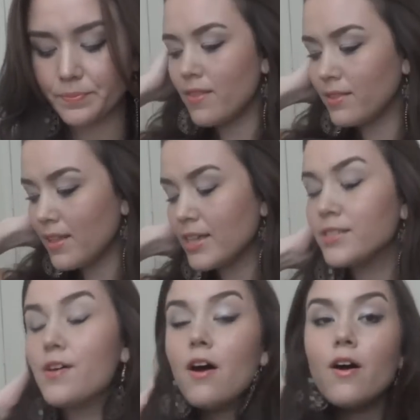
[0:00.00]
And then the
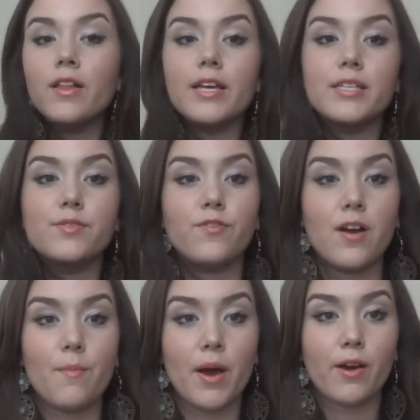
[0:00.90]
last of the haul is
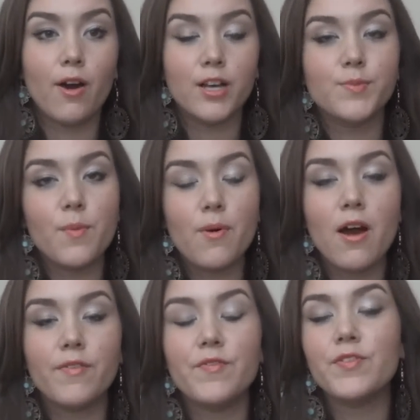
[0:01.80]
from
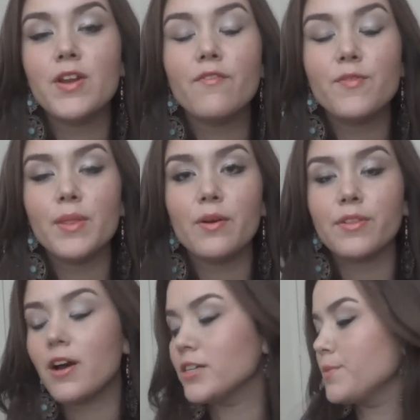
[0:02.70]
Cosmoprof. If you're not familiar
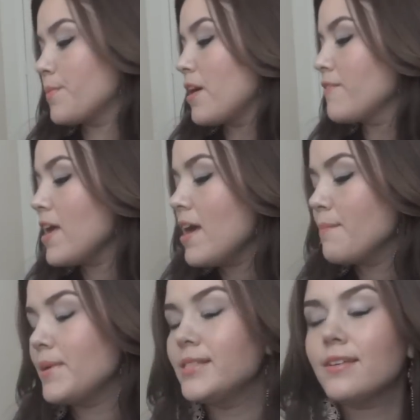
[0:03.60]
with Cosmoprof,
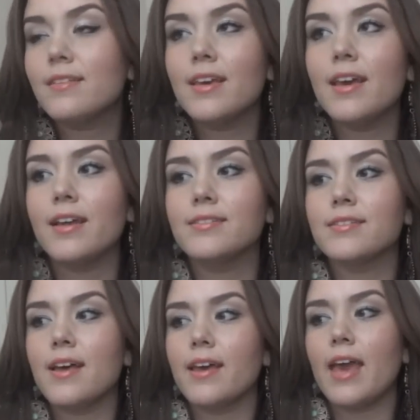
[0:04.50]
basically
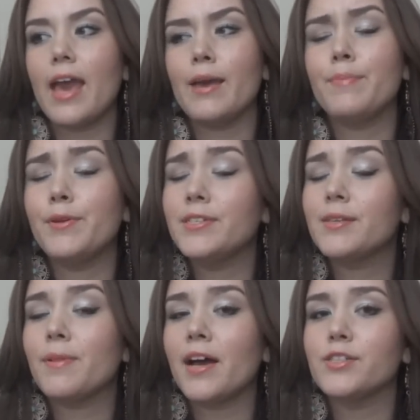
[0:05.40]
it's like a beauty
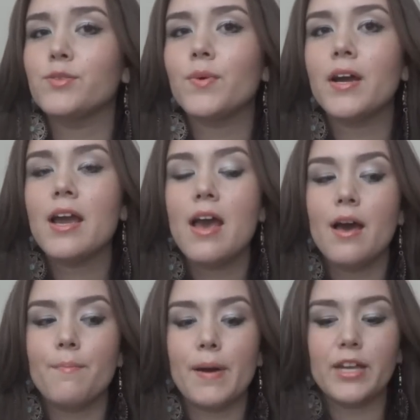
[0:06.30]
supply store,
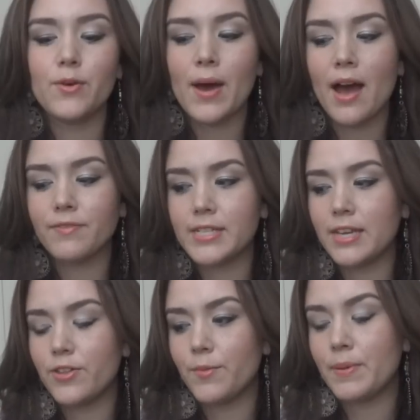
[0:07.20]
but you have to
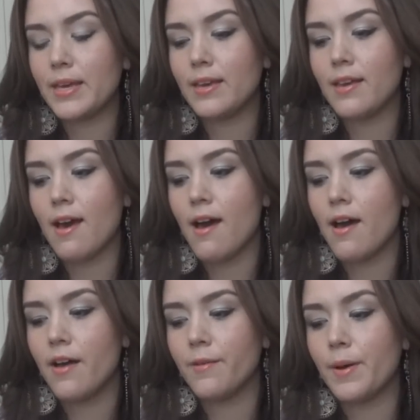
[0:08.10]
either be
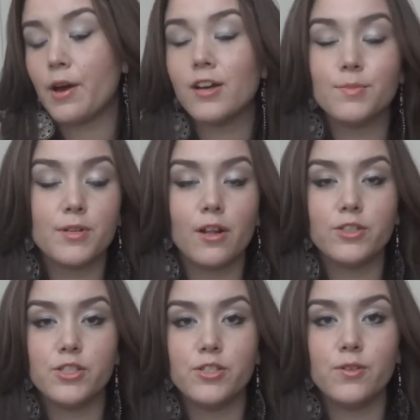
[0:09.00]
um, a
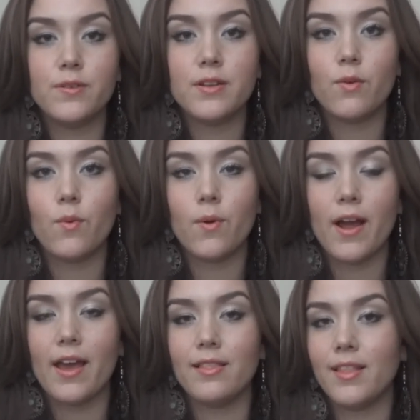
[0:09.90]
cosmetology student
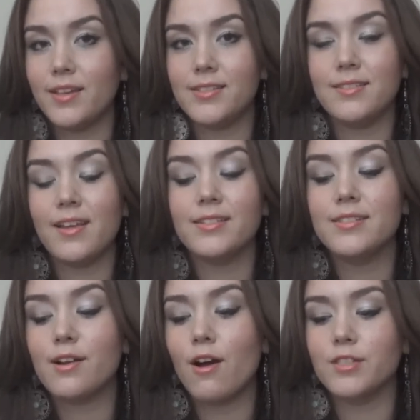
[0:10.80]
or a
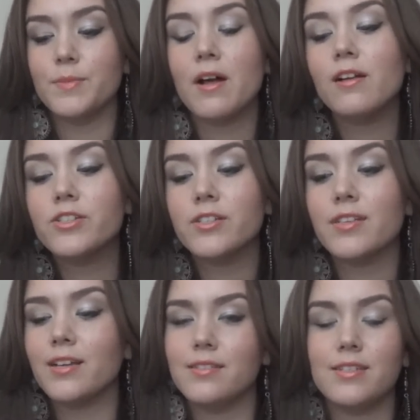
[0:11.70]
licensed
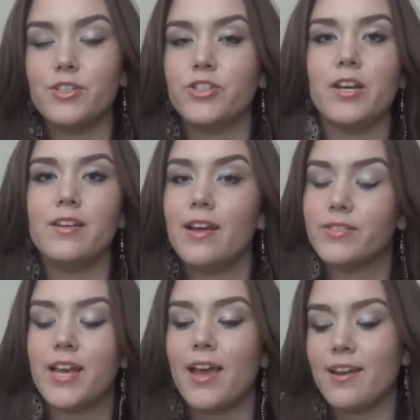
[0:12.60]
cosmetologist, esthetician, nail
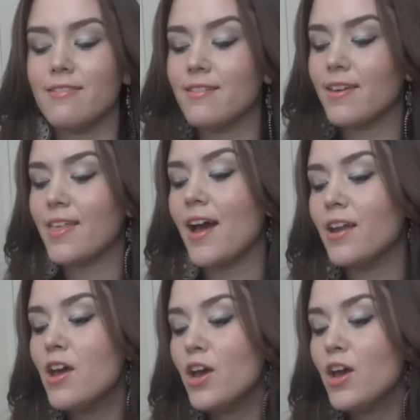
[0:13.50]
tech, anything like that.